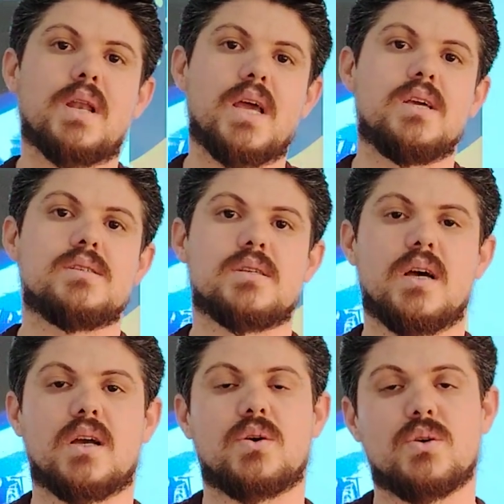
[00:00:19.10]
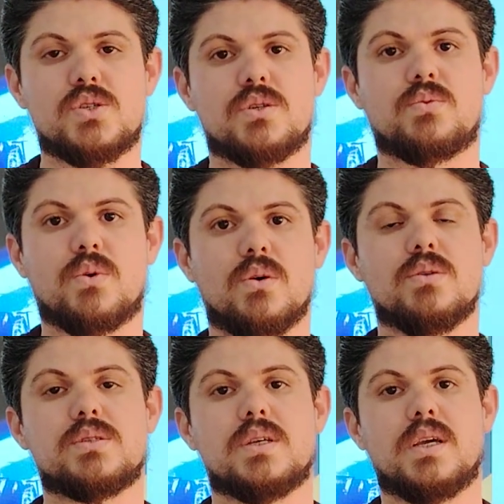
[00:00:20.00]
plays a crucial
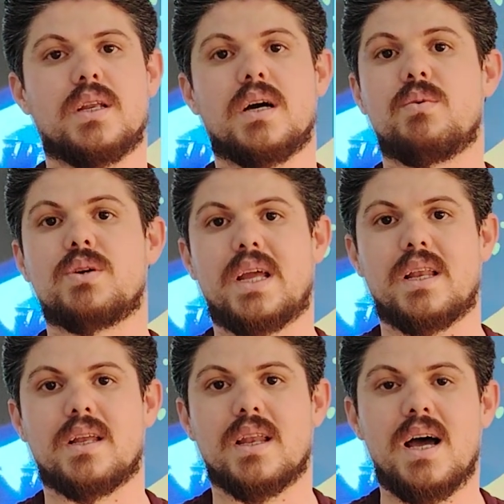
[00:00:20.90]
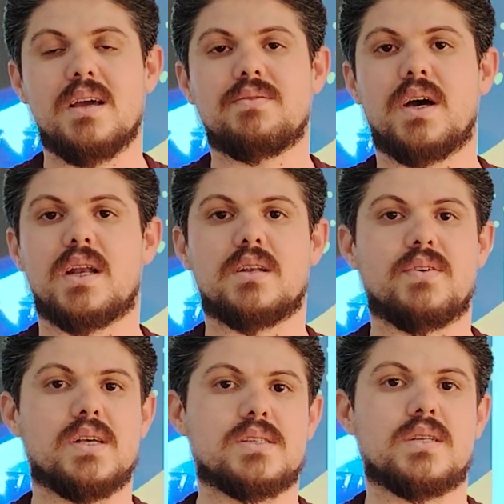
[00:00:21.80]
roles in our daily life and
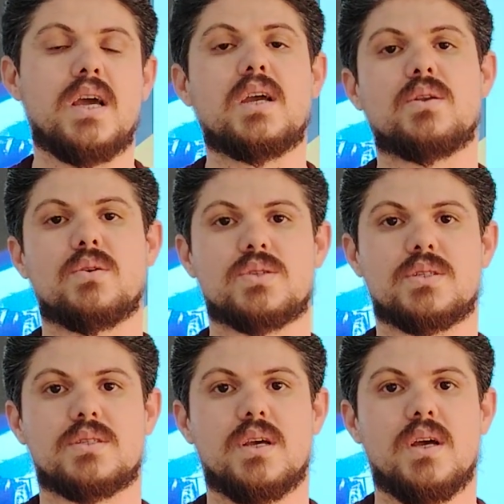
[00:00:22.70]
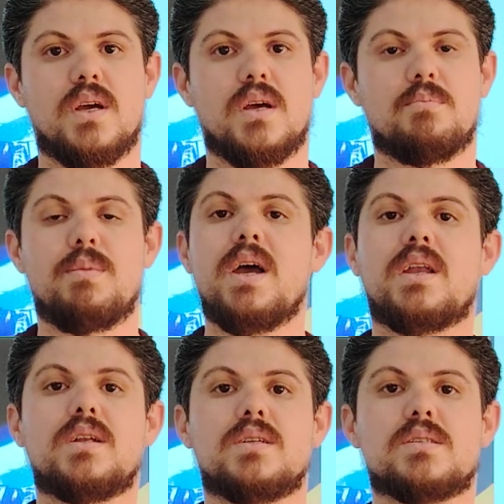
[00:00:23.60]
advanced technologies.
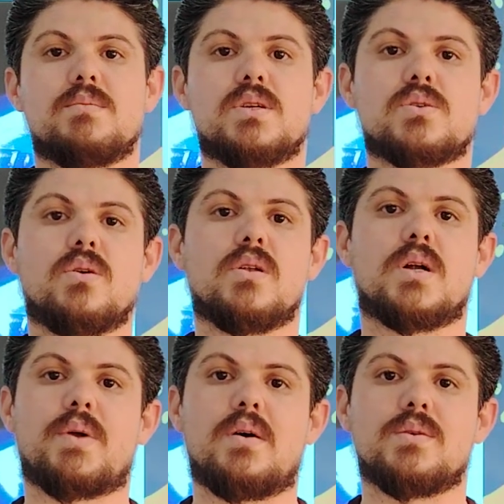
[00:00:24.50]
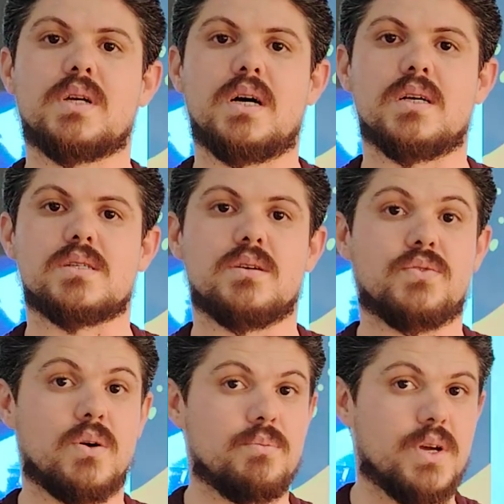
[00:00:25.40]
Magnetism is all around us,
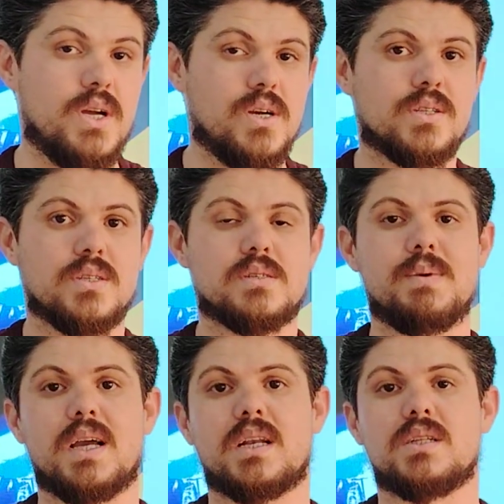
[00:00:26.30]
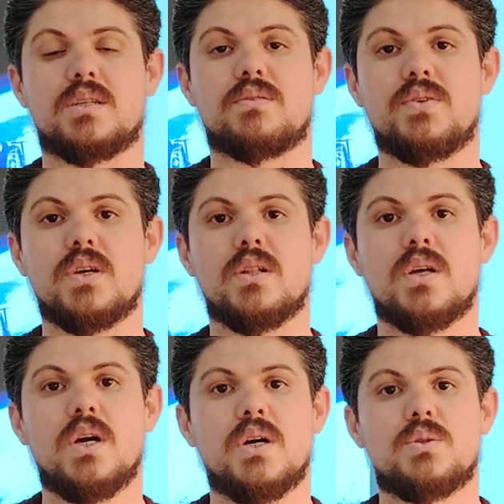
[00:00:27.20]
from the Earth's magnetic field